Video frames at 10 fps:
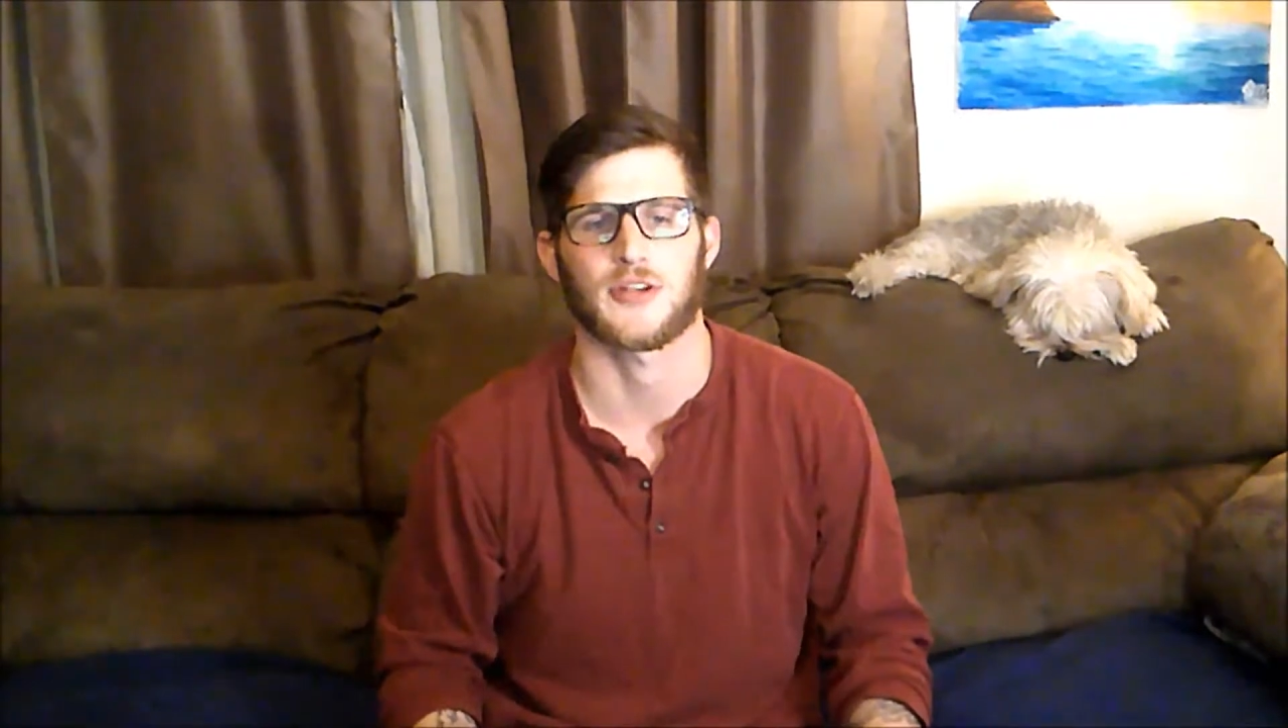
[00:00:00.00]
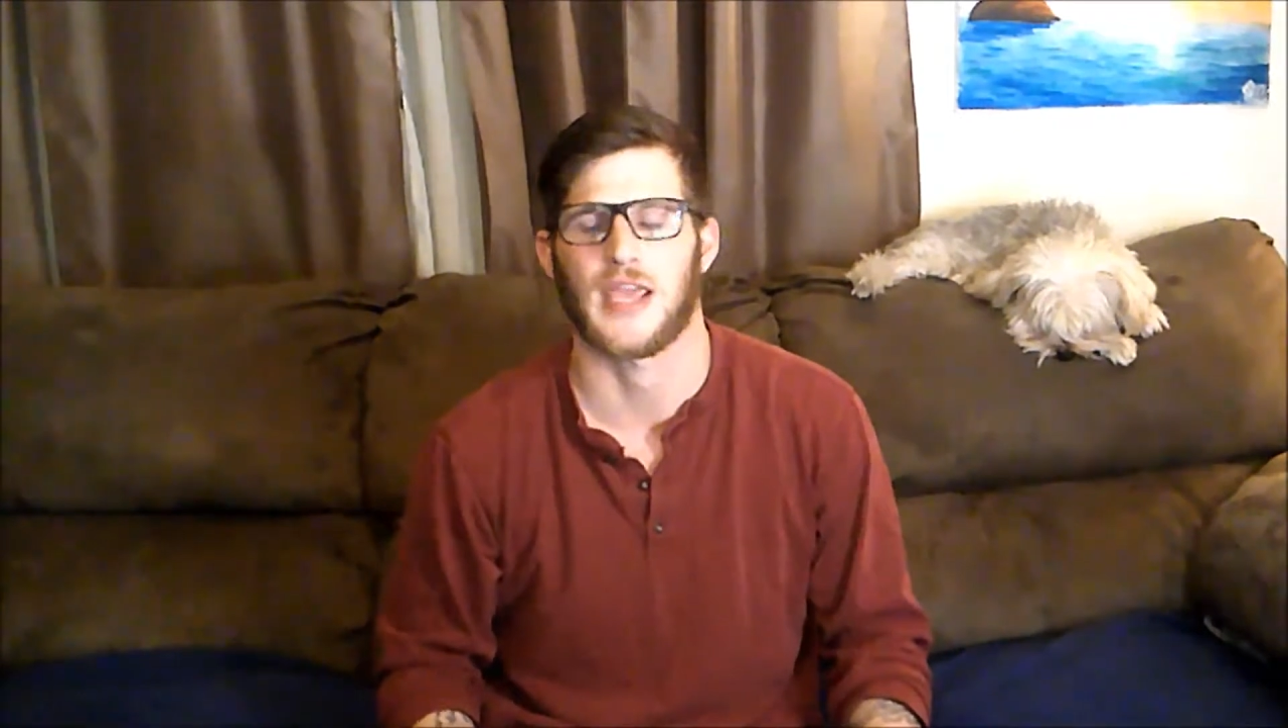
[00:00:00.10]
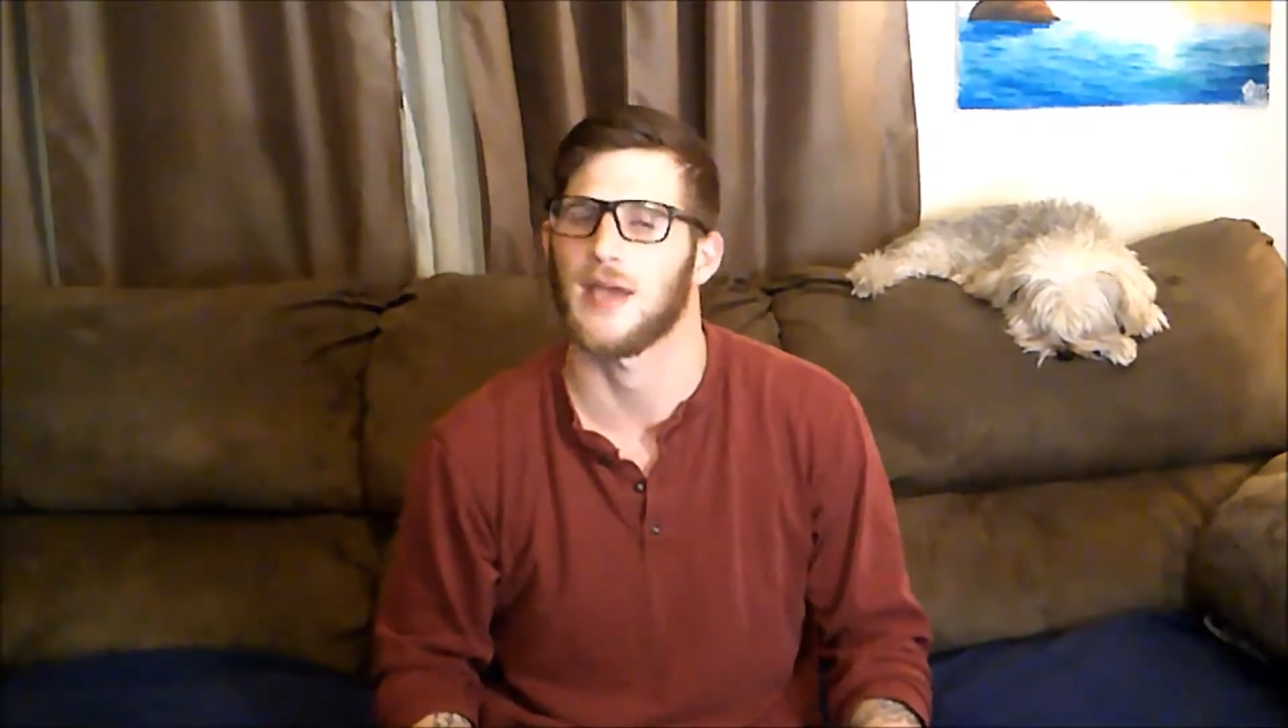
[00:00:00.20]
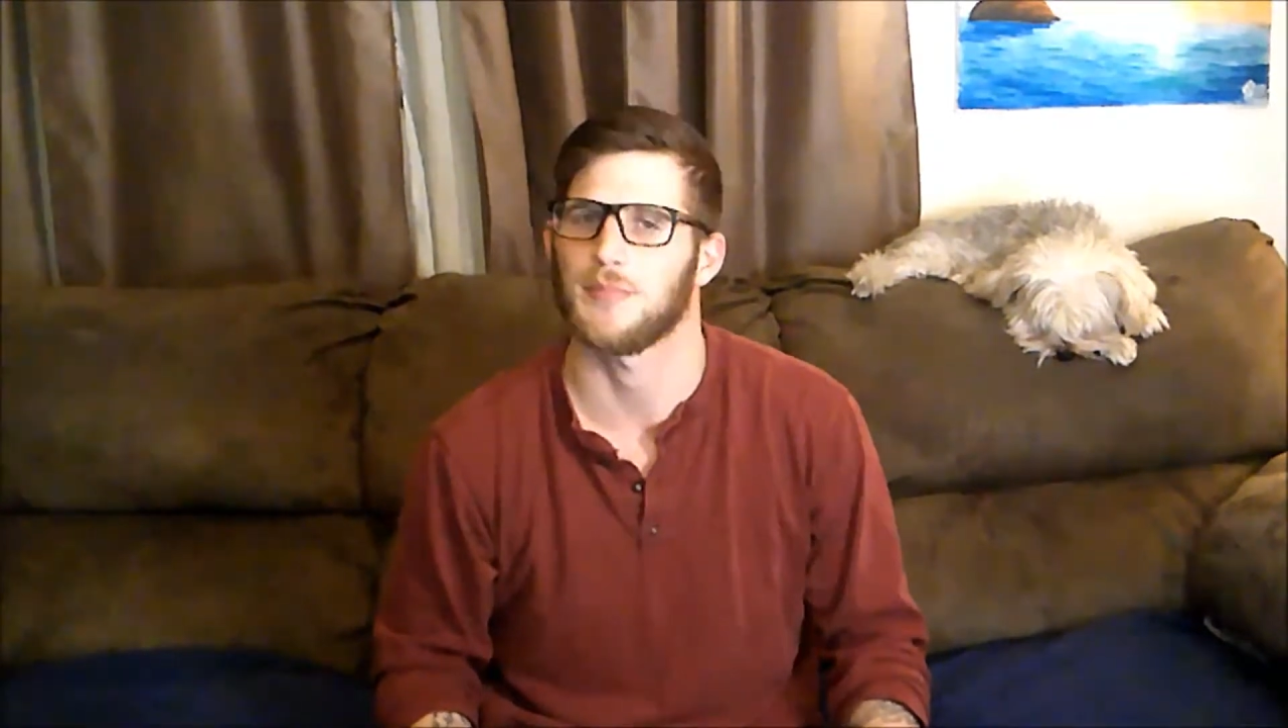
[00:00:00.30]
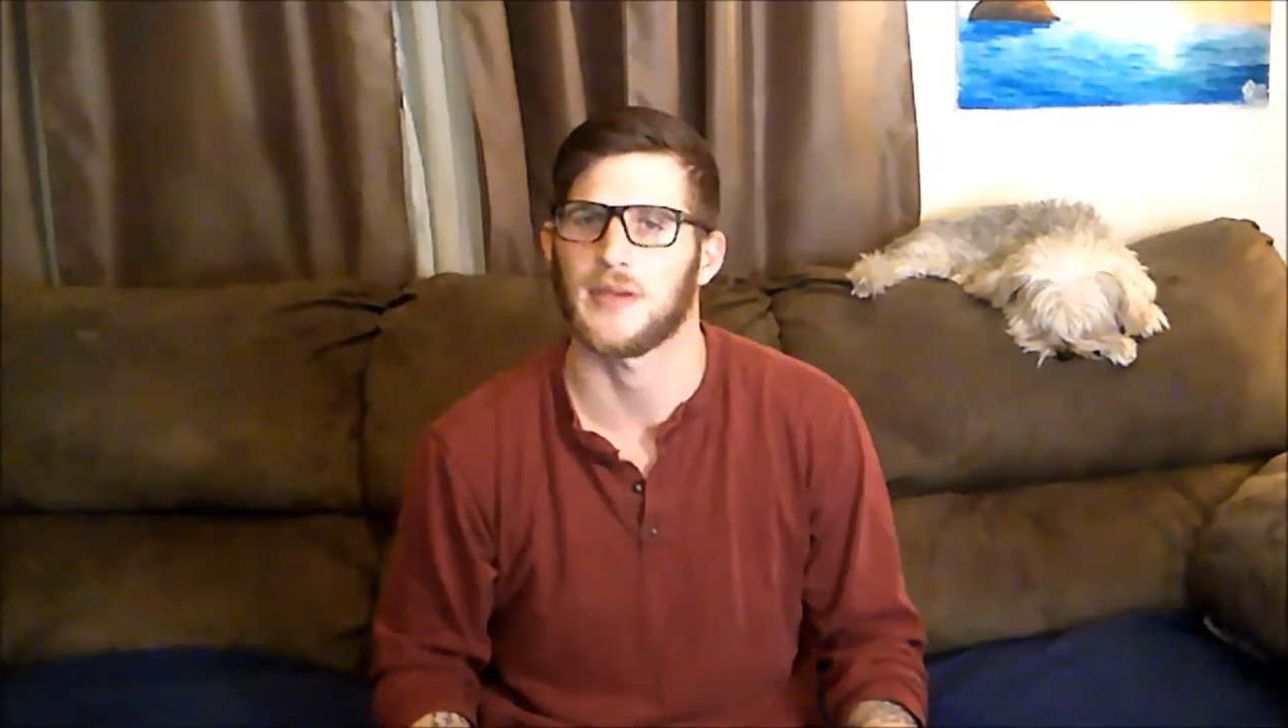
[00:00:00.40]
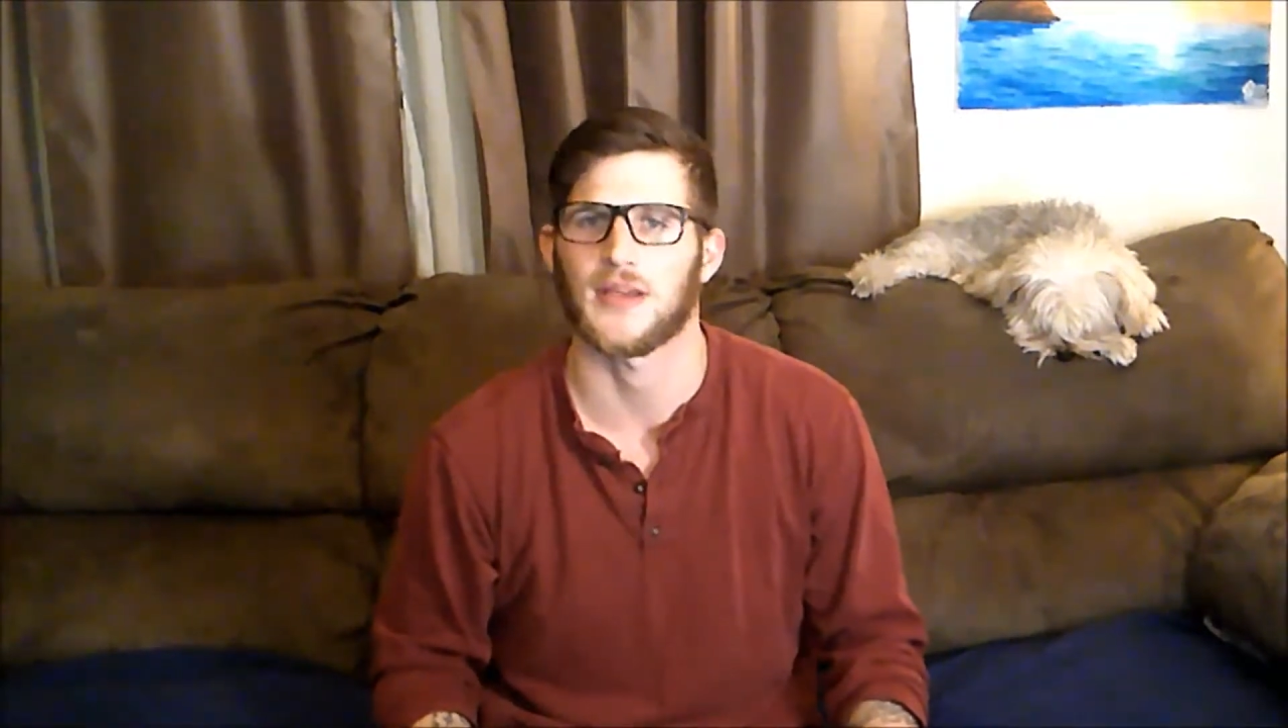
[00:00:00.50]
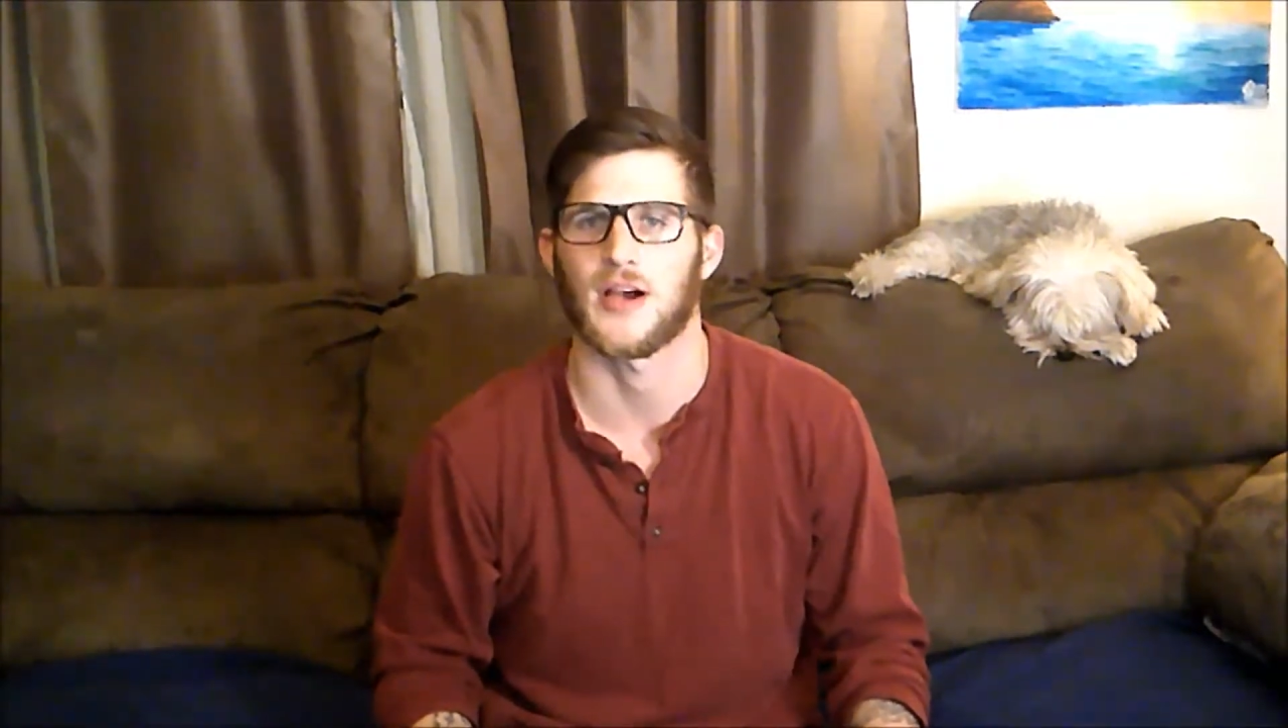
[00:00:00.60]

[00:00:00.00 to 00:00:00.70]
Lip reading: camping,